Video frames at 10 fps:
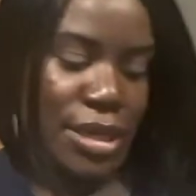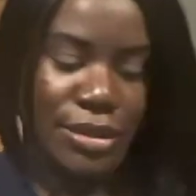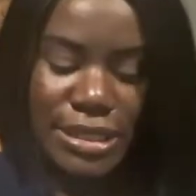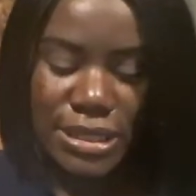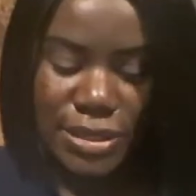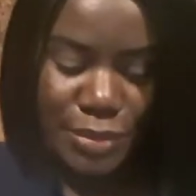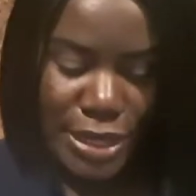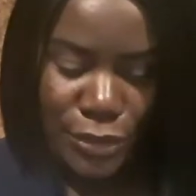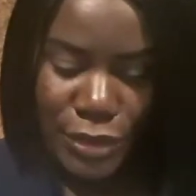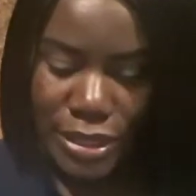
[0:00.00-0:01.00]
oh, this is a
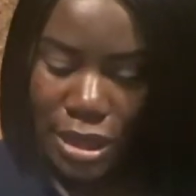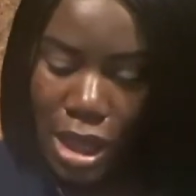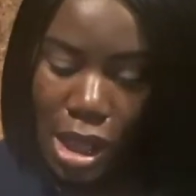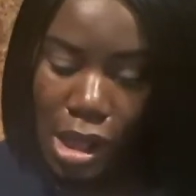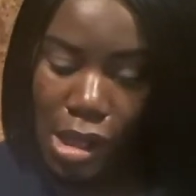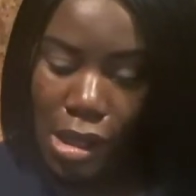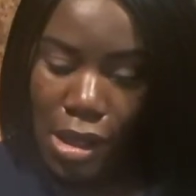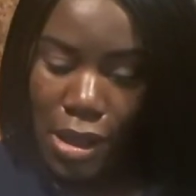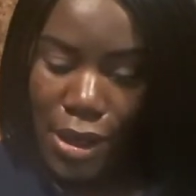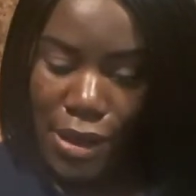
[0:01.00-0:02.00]
big one.
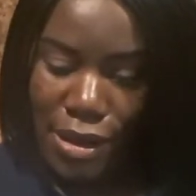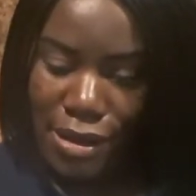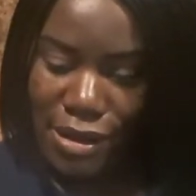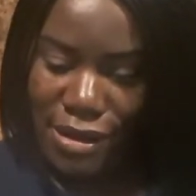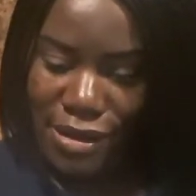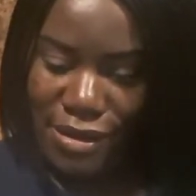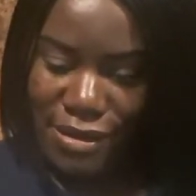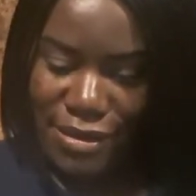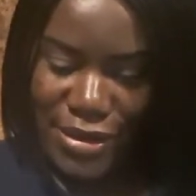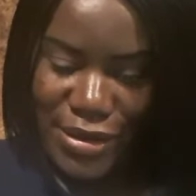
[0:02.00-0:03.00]

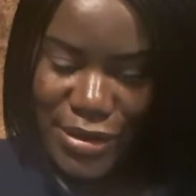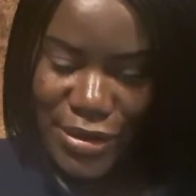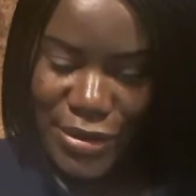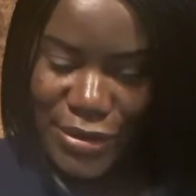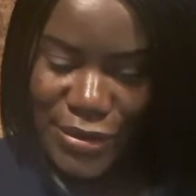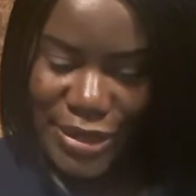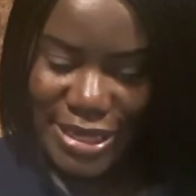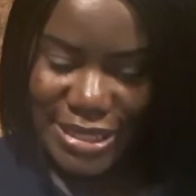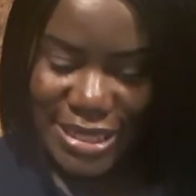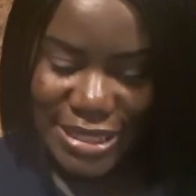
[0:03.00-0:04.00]
Oh,
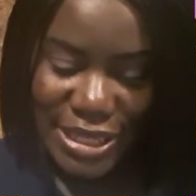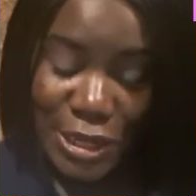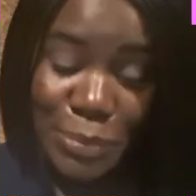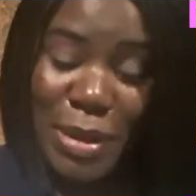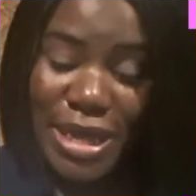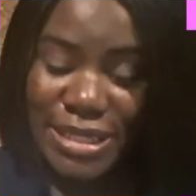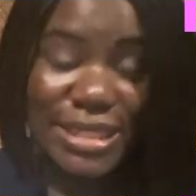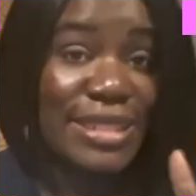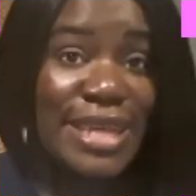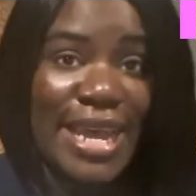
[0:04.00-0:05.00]
it says the coupon
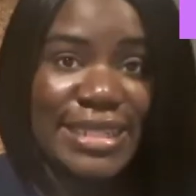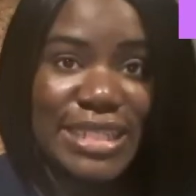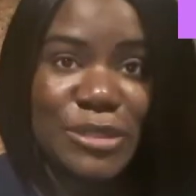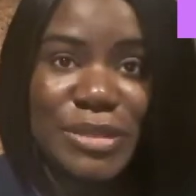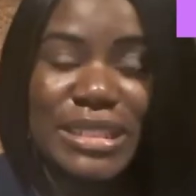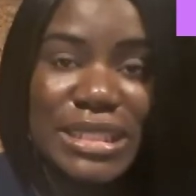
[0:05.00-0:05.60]
is inside this one.